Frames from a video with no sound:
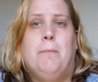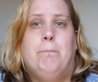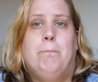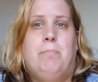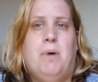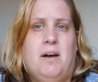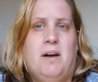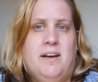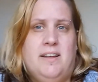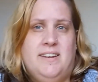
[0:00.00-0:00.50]

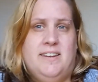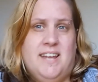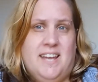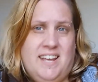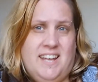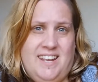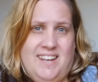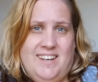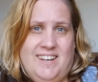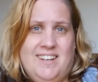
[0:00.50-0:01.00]
But
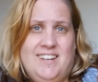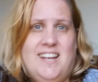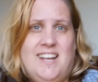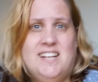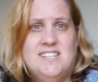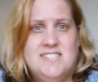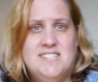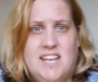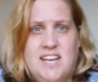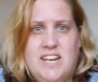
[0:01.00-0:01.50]
then the
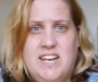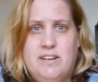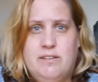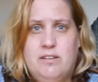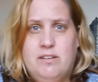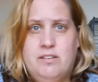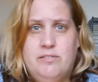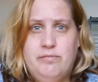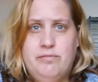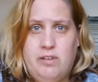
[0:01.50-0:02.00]
next day
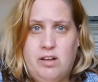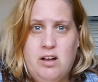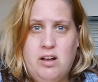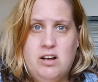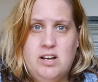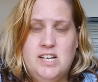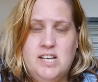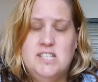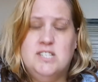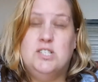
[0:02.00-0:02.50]
the
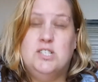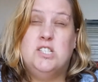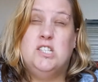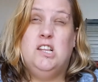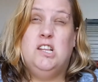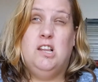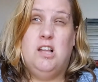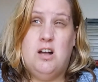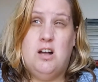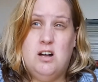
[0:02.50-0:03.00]
vlog is
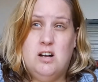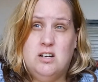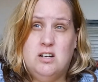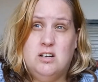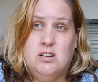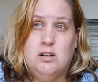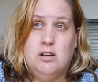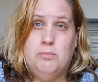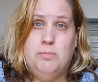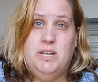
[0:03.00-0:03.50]

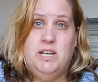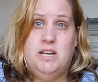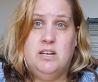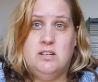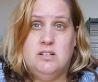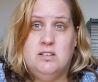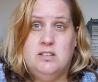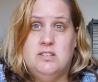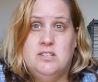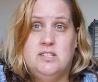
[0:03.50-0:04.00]
longer
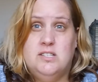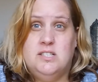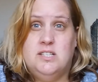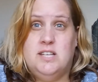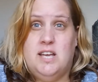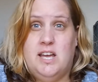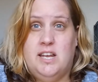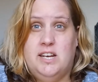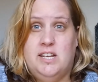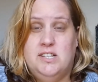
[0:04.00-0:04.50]
because
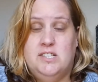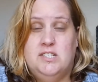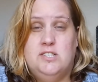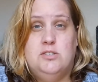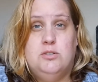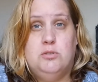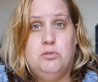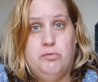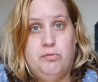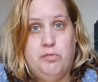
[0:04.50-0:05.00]
then it's
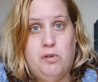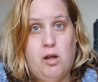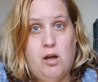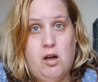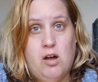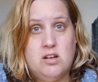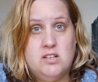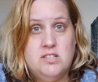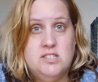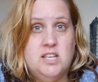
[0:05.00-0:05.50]
two
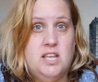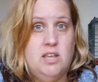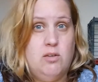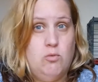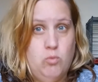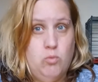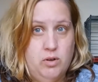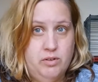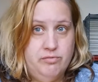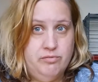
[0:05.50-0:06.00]
vlogs
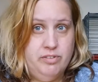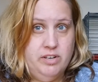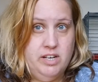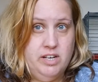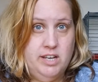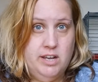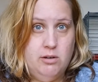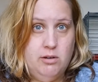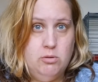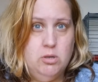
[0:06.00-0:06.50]
in one
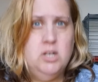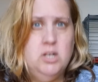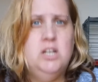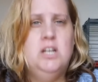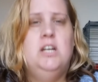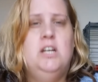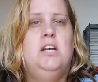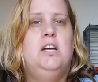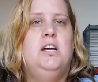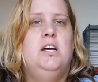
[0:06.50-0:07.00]
video.
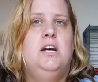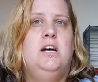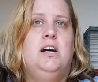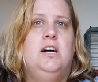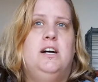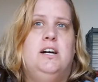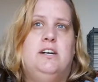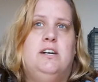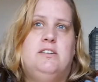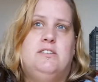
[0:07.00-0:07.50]

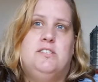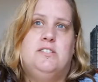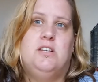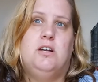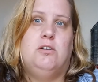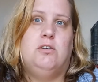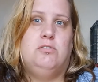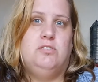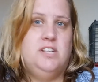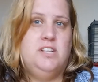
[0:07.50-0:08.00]

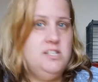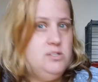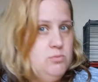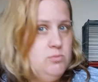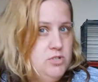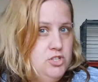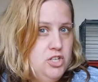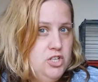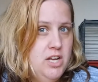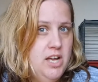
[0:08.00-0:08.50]
So that's
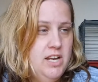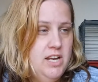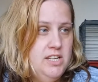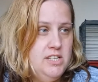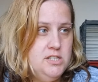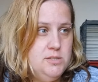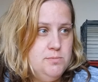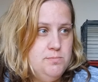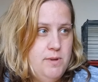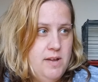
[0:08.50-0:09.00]
what you can
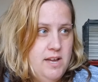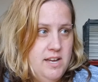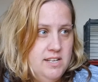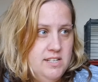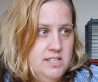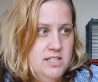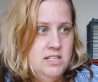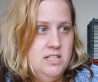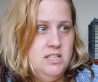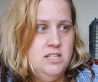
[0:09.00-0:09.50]

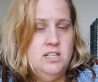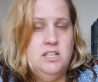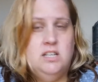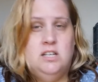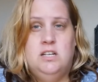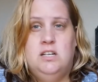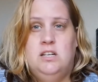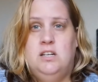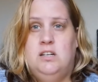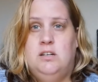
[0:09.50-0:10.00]
expect.
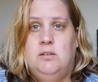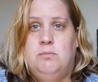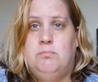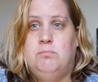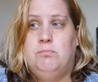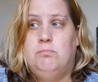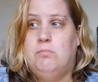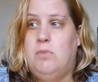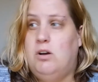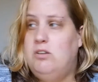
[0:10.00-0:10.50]

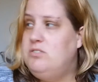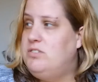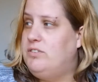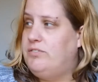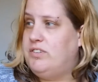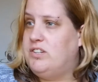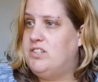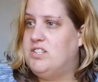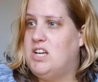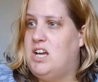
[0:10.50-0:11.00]
Most
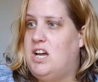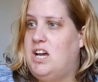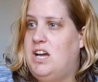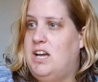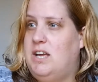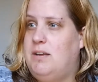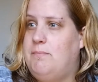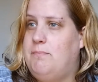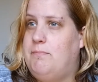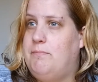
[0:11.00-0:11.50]
of the
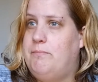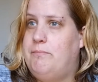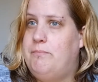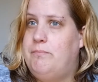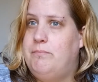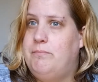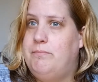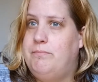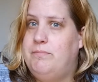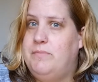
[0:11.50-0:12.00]
time
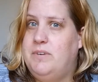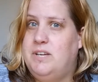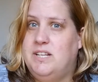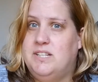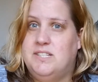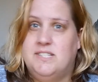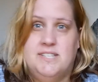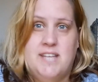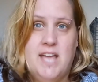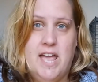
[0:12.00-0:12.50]

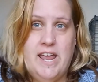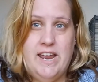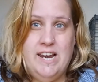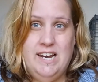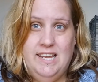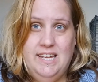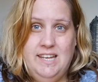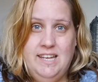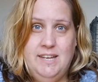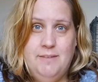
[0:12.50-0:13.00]
it's
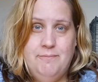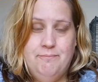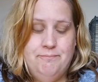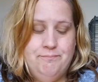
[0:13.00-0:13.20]
daily.